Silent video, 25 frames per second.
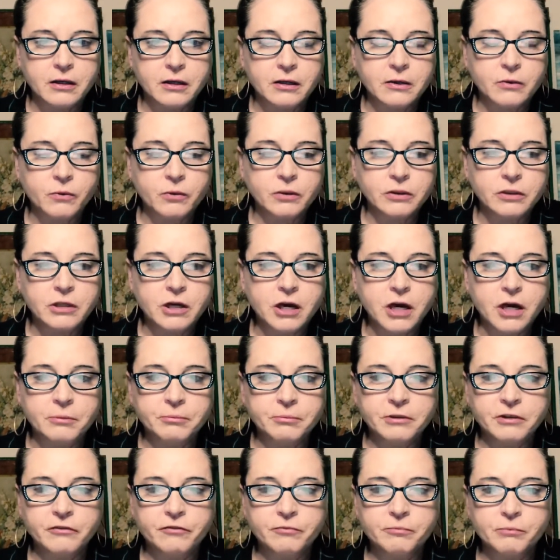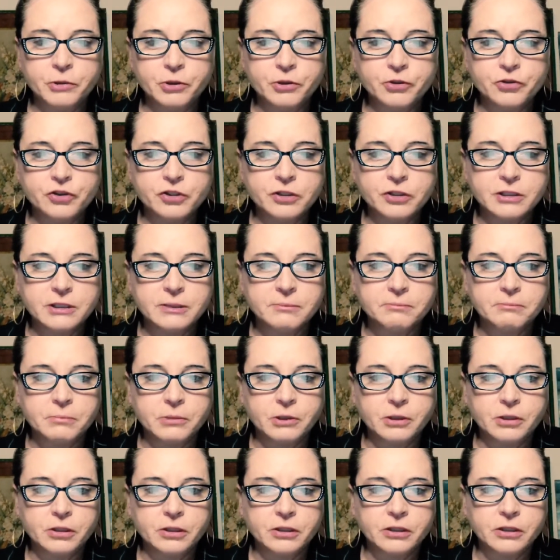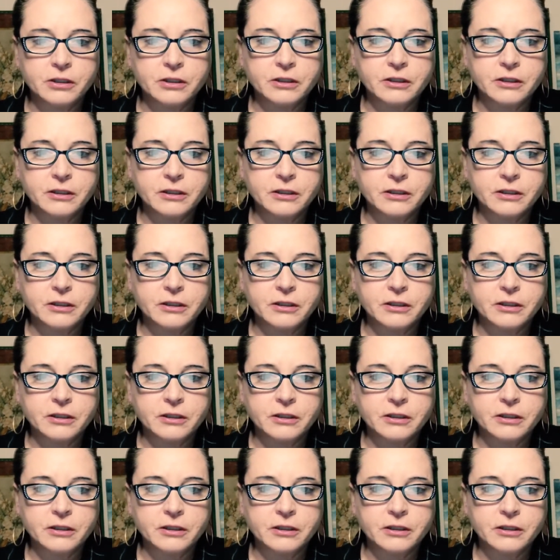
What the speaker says: One copy of Merchant's book.